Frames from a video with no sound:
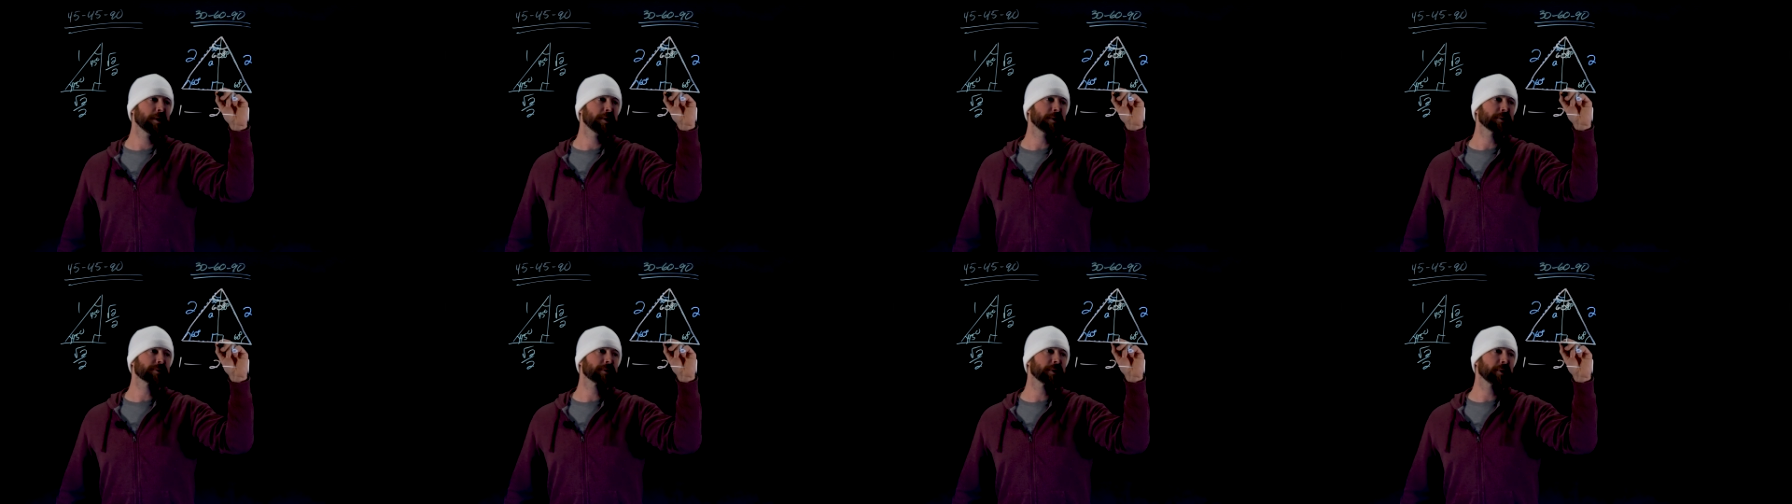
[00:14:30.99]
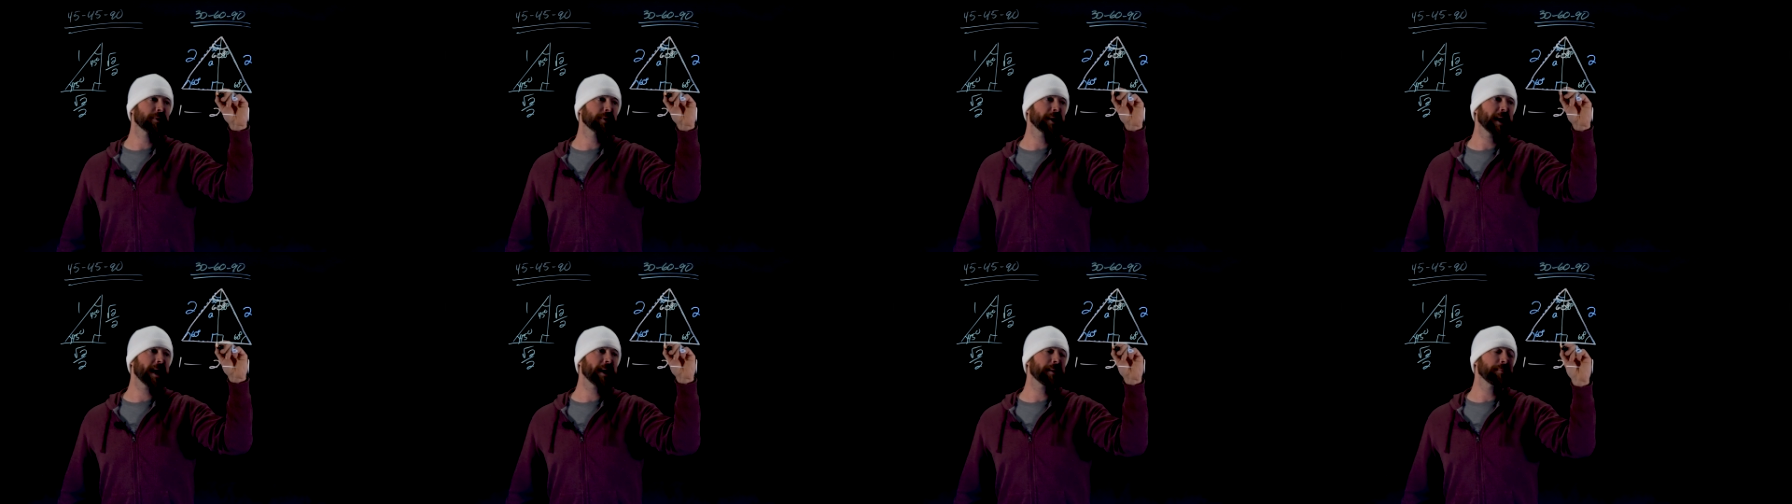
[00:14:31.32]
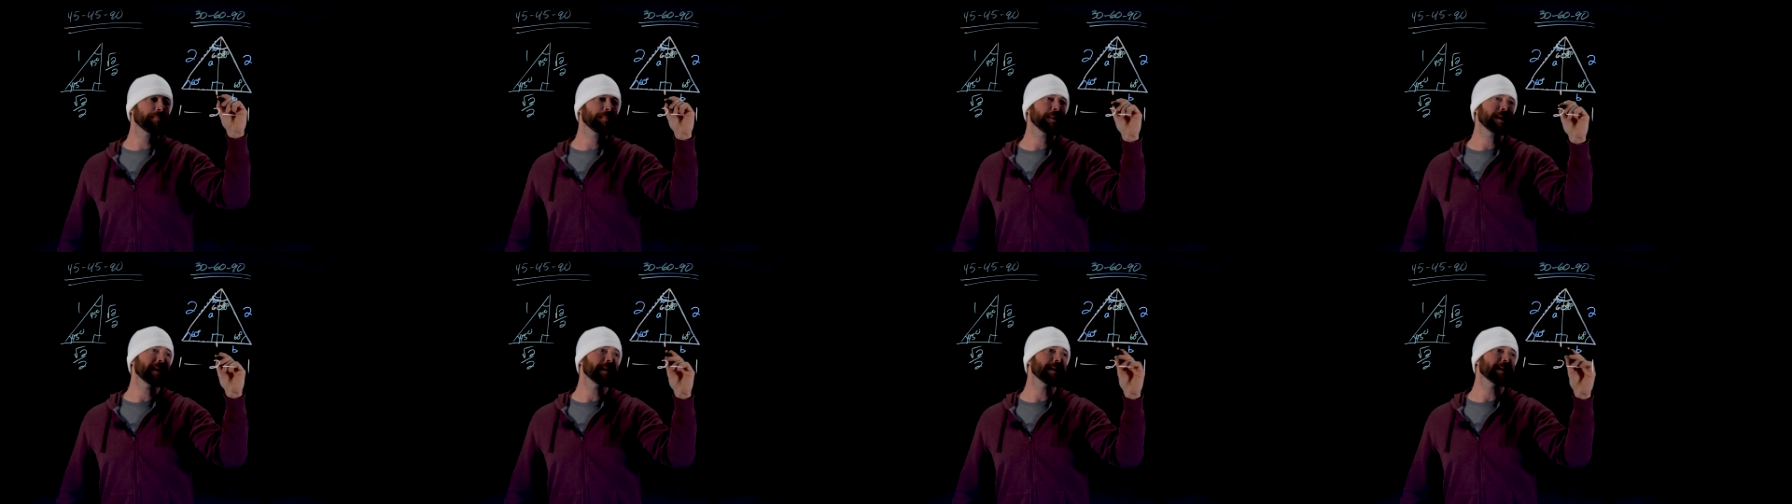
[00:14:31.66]
So that
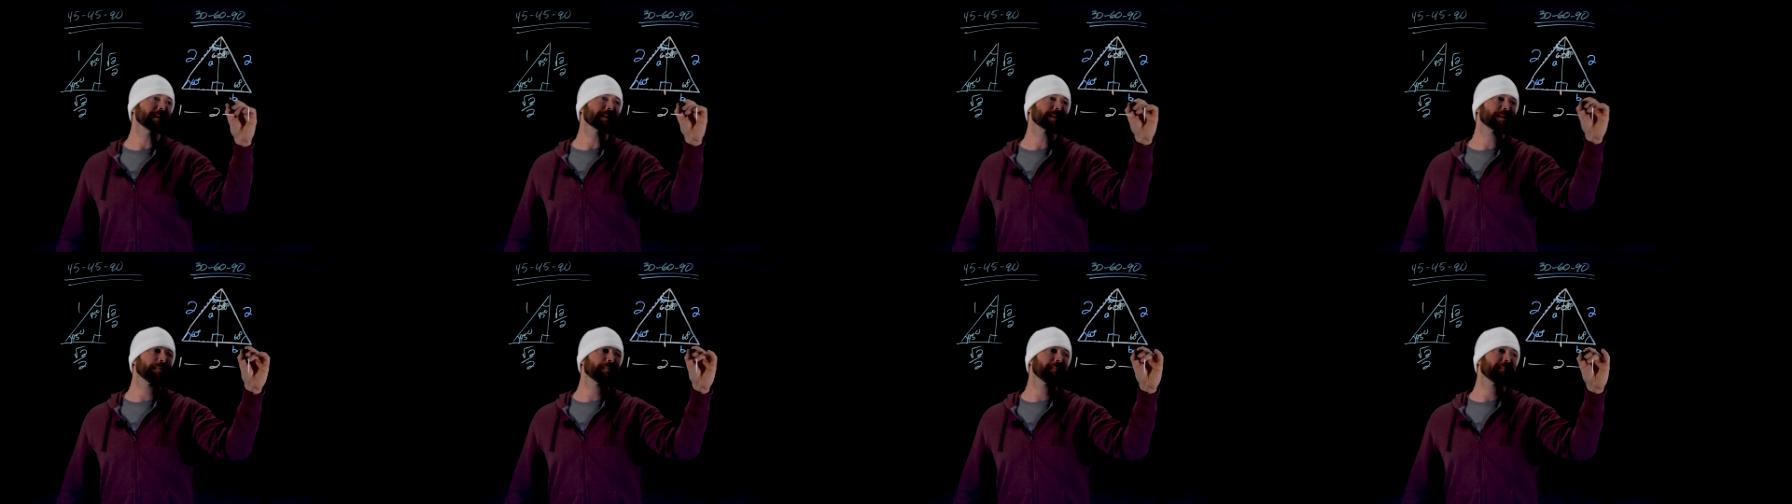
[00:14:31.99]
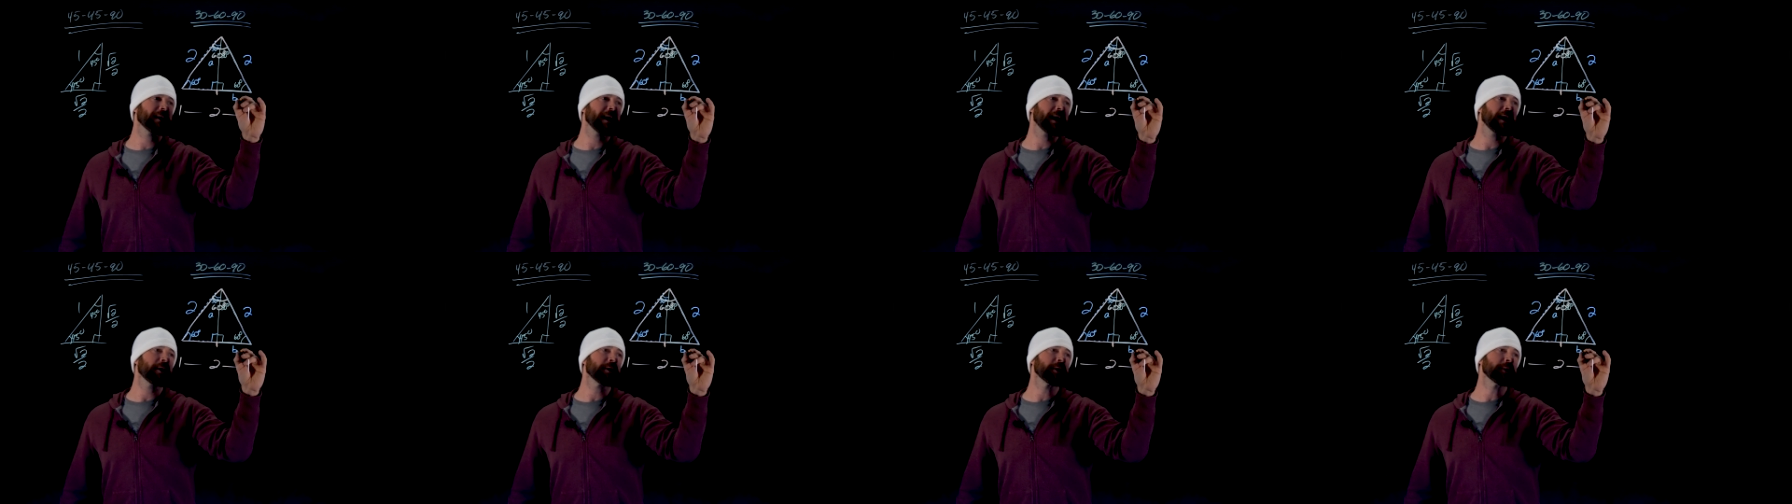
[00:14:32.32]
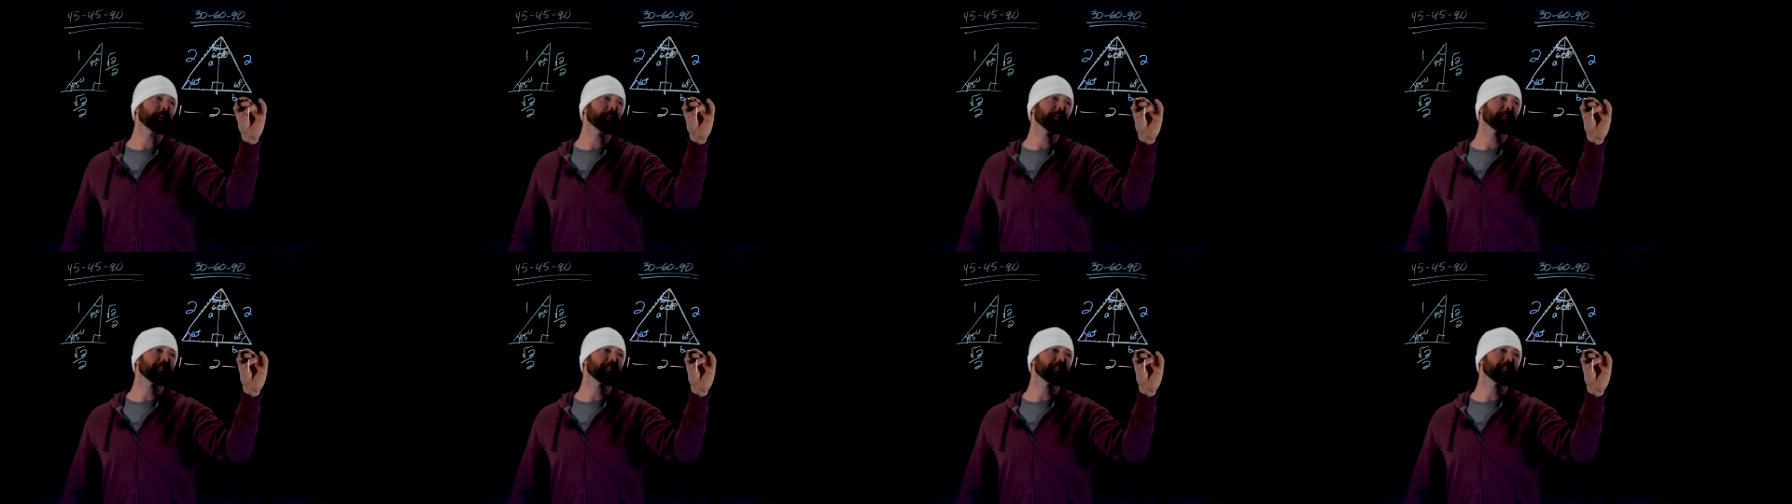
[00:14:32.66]
means the value